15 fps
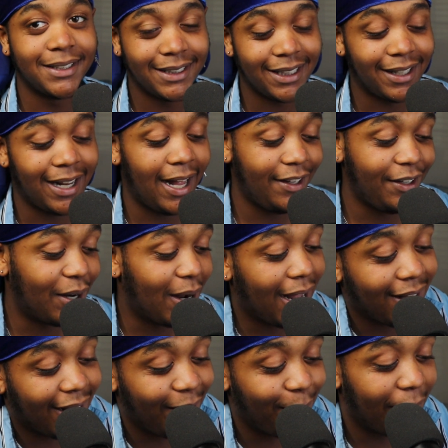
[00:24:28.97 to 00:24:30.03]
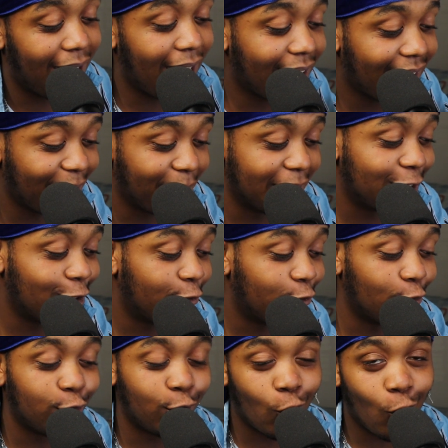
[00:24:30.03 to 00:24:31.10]
saying that, I like myself
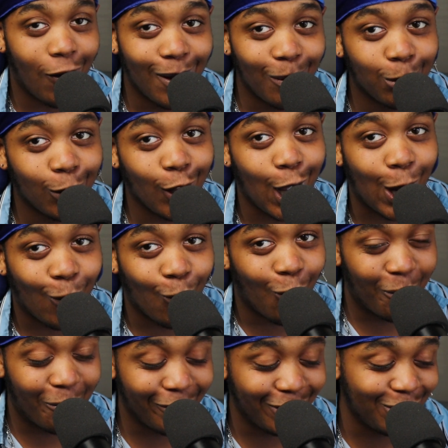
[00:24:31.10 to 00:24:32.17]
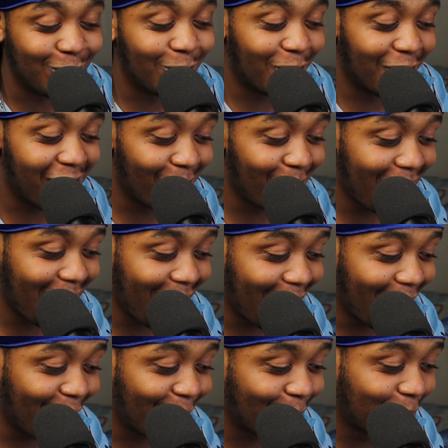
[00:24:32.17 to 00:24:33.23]
a foreign black woman. You know what I
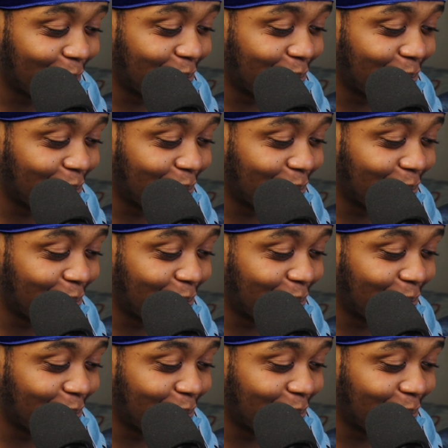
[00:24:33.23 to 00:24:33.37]
mean?